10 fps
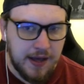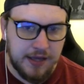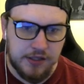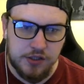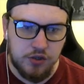
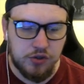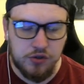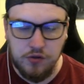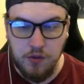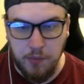It's just
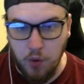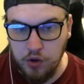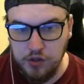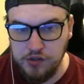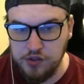the
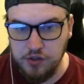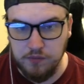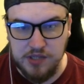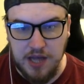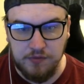boys.
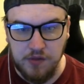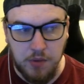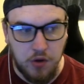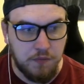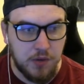Sometimes the
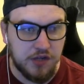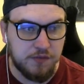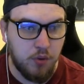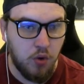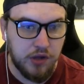movement is
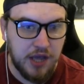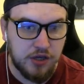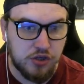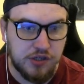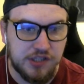poor. The
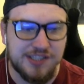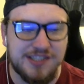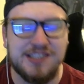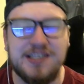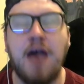injuries are
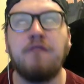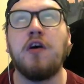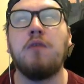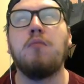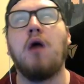
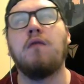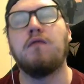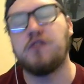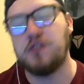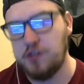7
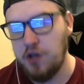months